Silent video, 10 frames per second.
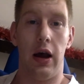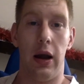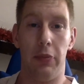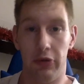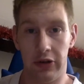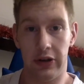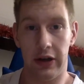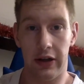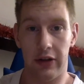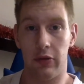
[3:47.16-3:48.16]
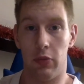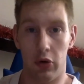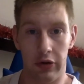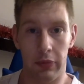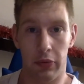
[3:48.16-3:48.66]
I personally think that's the
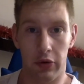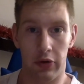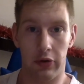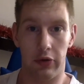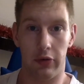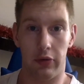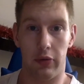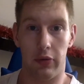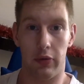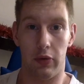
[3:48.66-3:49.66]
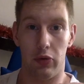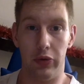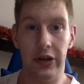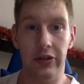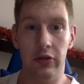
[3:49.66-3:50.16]
most important
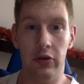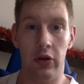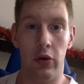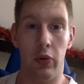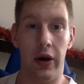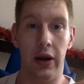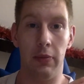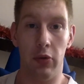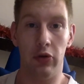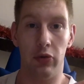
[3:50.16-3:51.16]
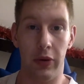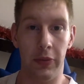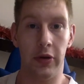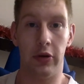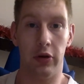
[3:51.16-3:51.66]
reason why most
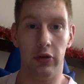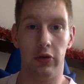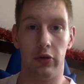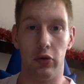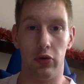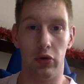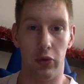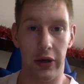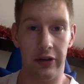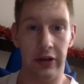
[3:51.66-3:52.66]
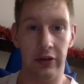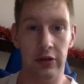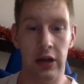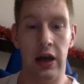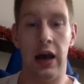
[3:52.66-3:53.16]
women don't go to the weight section.
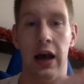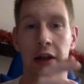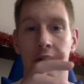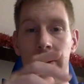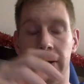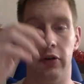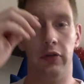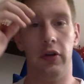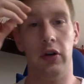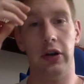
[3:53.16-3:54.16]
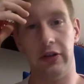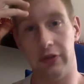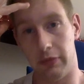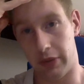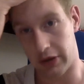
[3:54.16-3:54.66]
And second of all
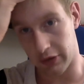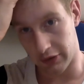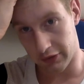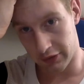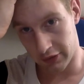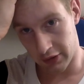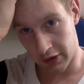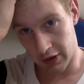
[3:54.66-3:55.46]
is because